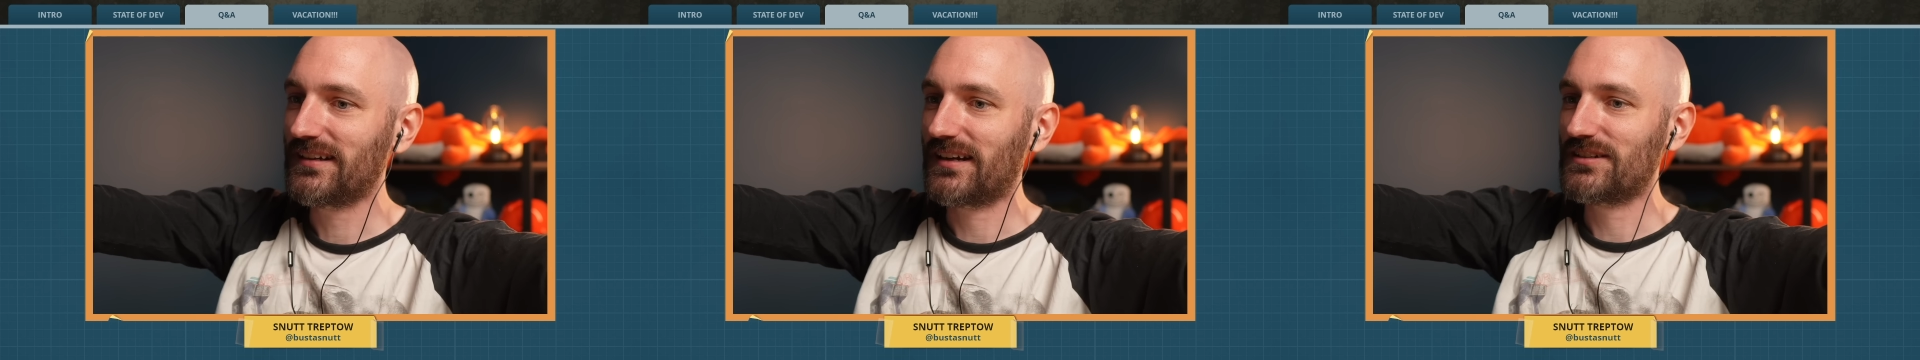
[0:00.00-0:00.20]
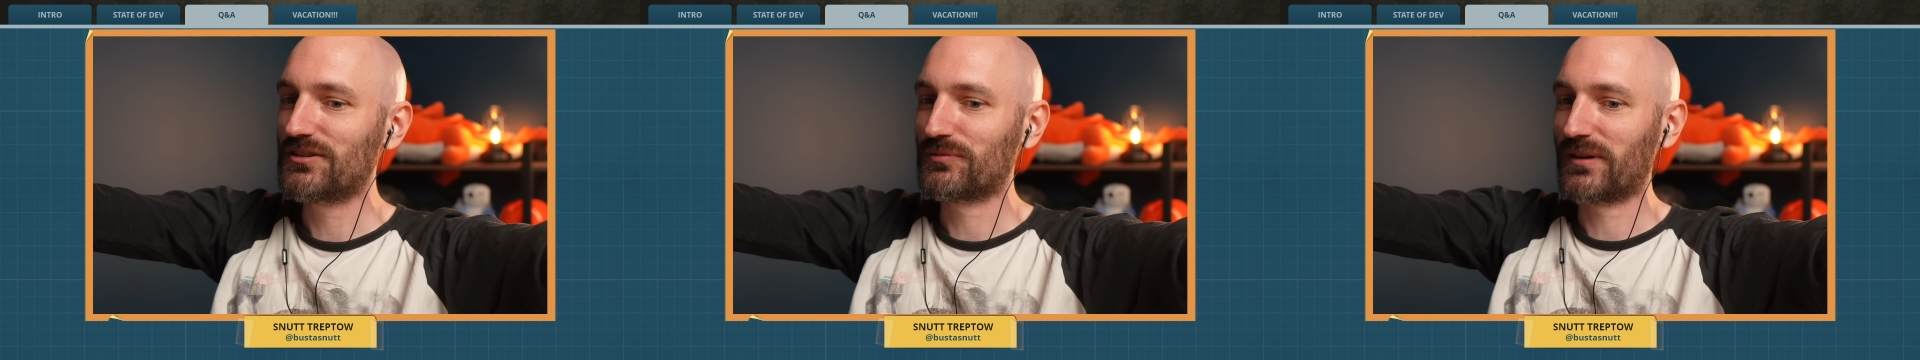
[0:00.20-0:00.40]

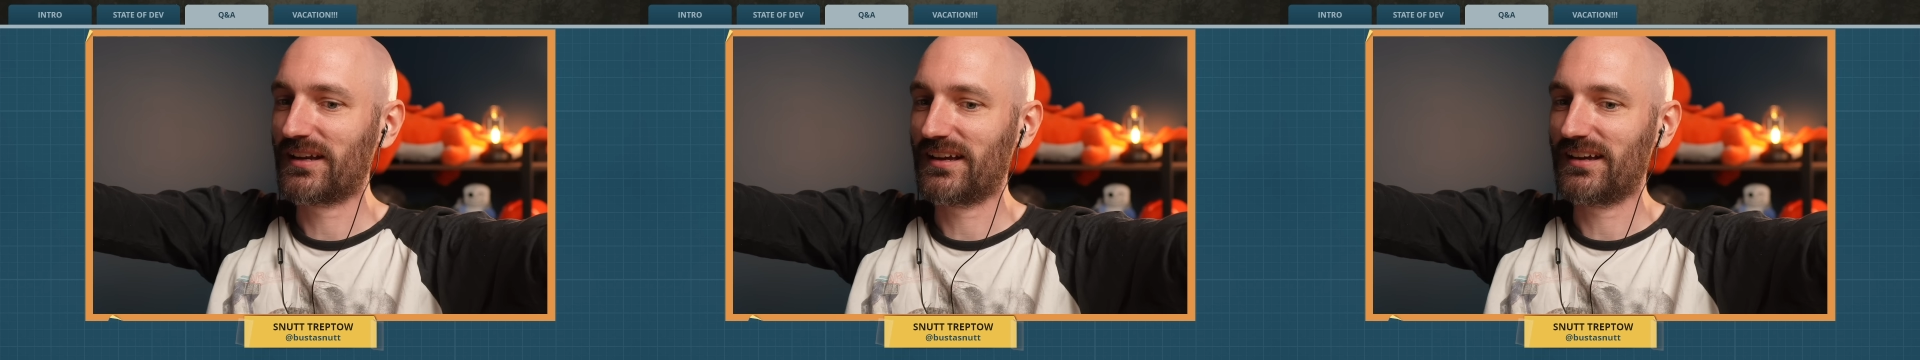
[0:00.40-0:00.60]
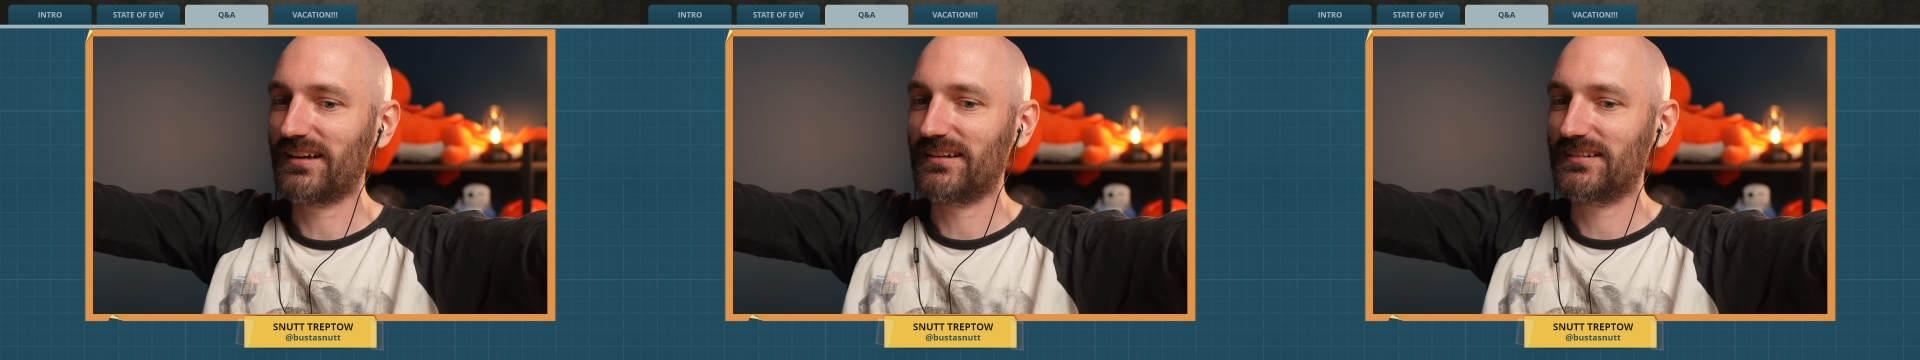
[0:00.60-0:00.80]
I just want
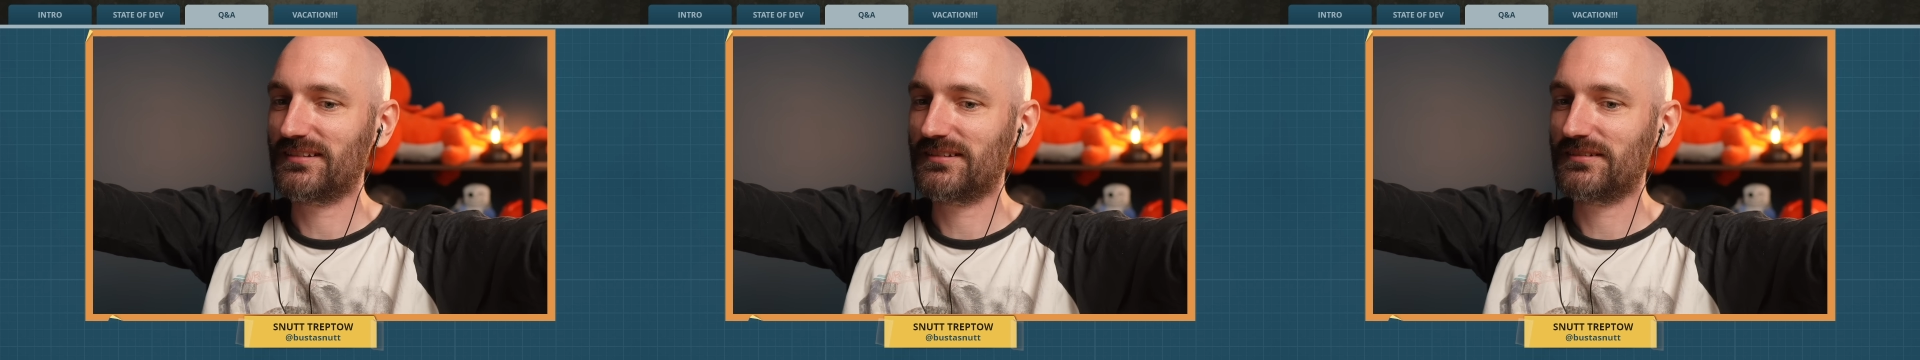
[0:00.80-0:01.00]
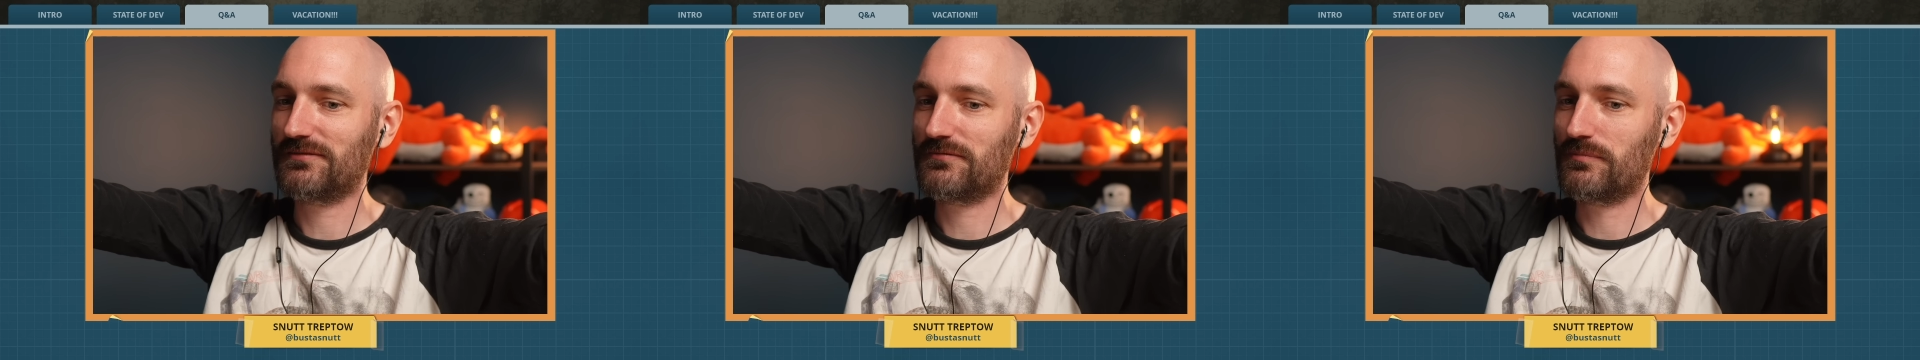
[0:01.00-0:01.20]
to
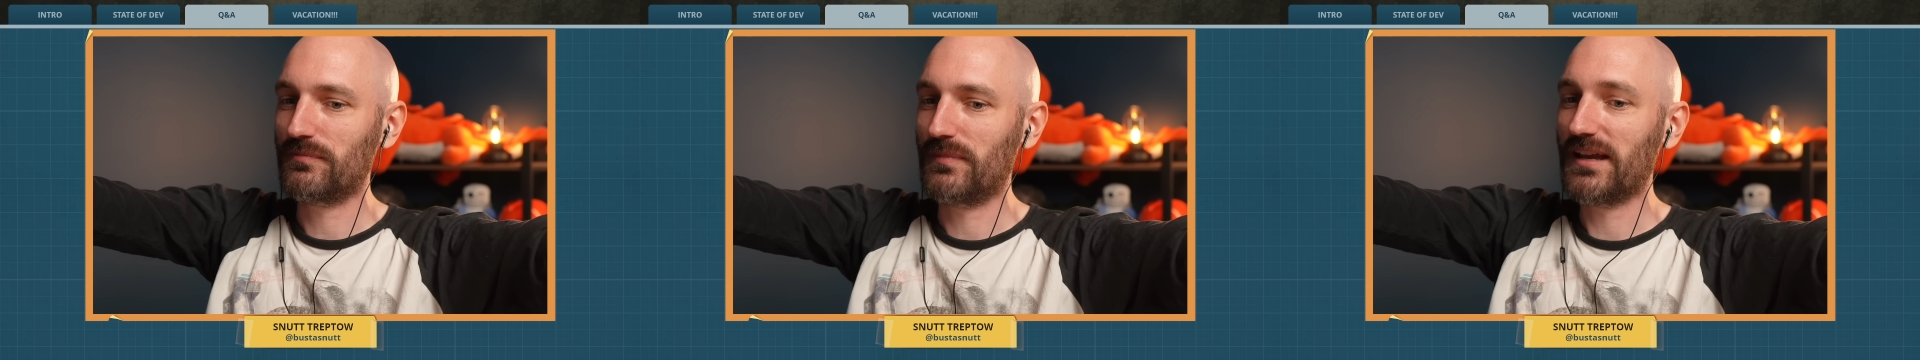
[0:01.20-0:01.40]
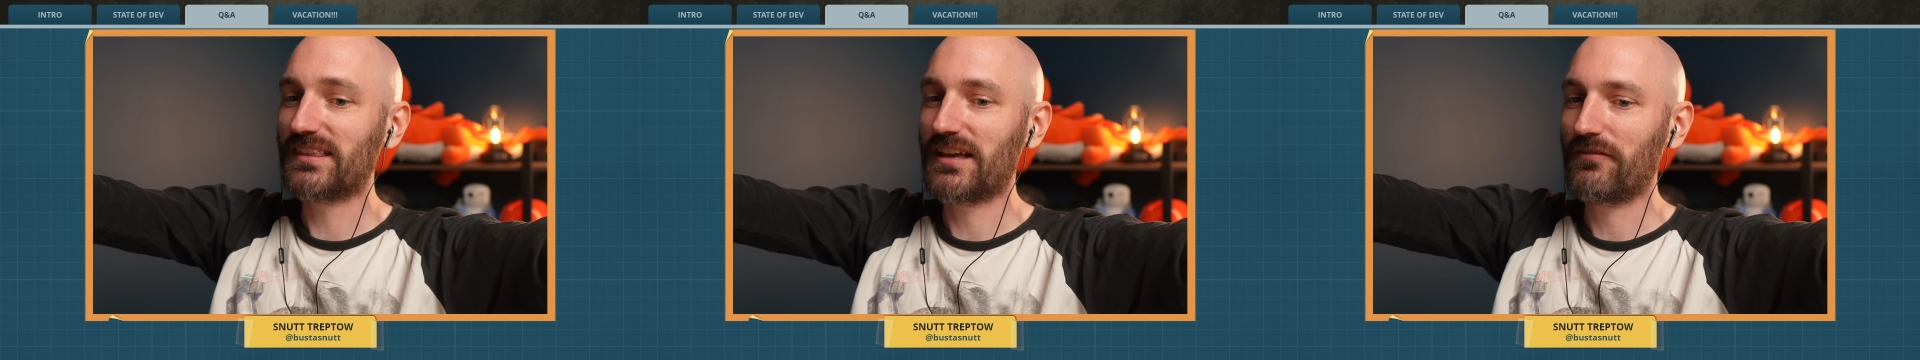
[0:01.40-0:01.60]

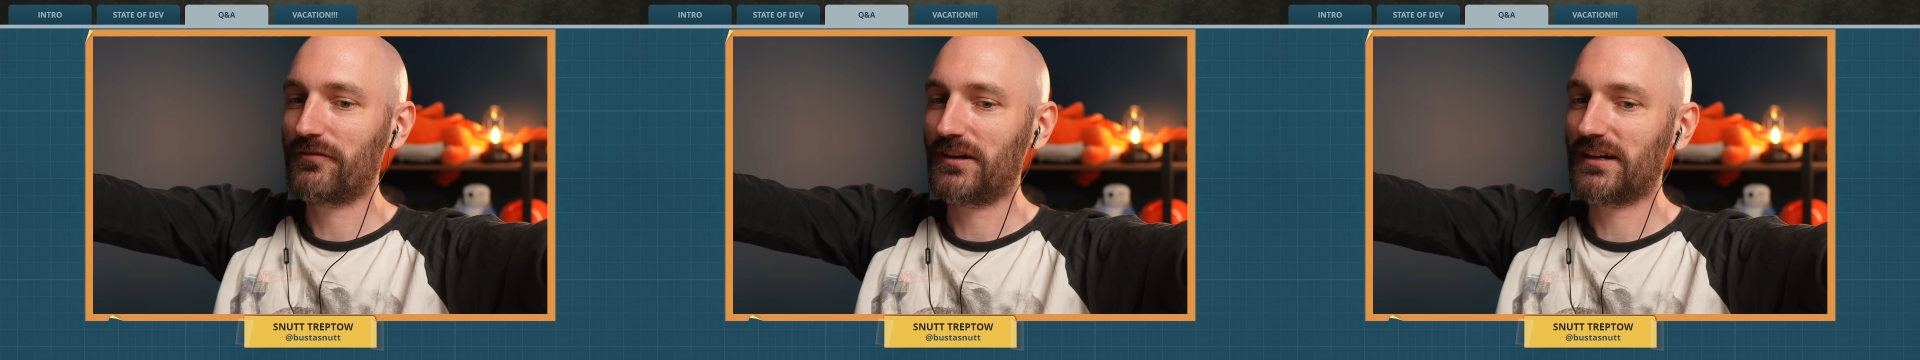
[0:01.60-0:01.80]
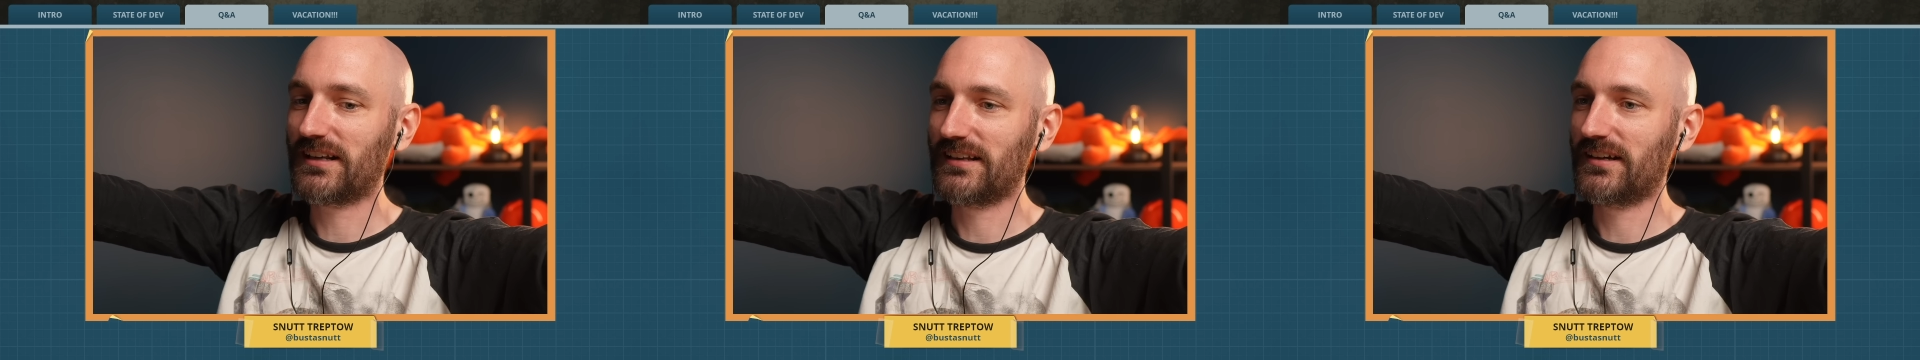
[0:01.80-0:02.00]
make that
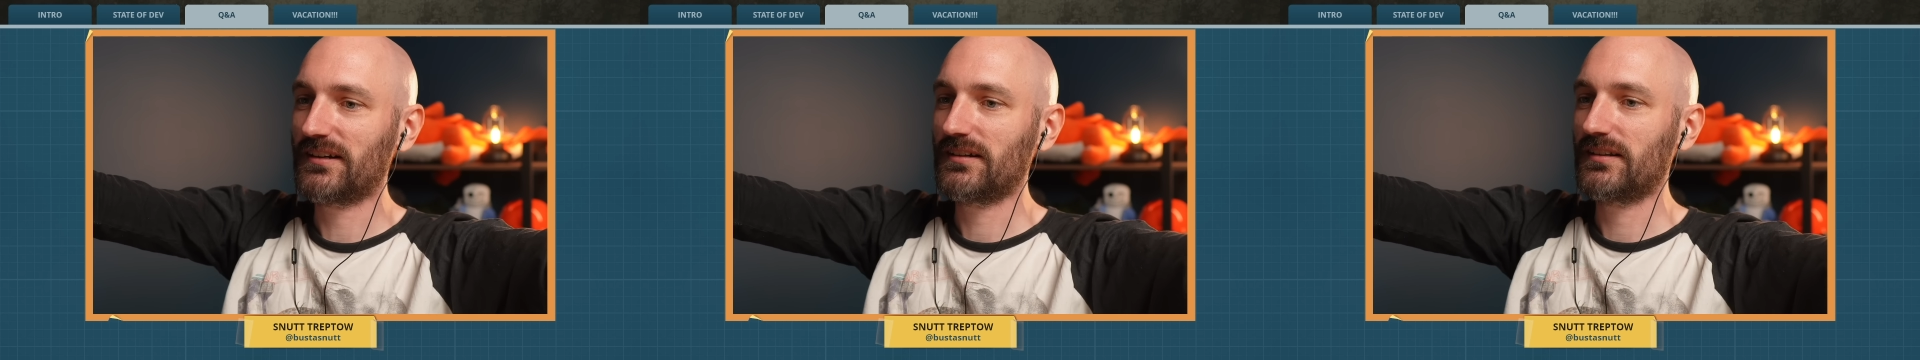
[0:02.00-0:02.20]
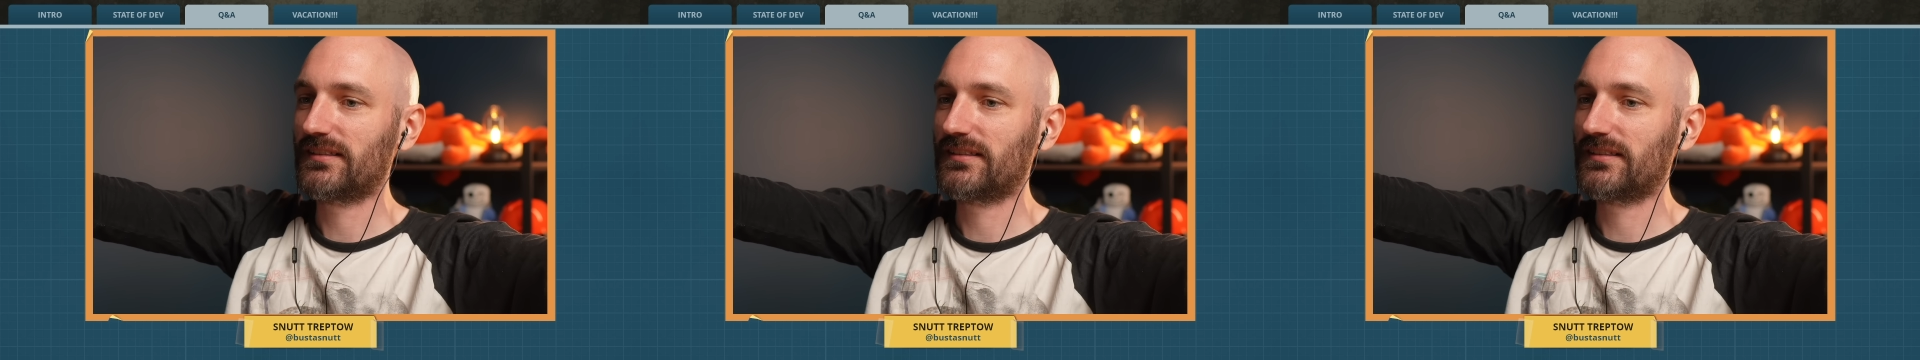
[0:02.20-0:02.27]
very clear.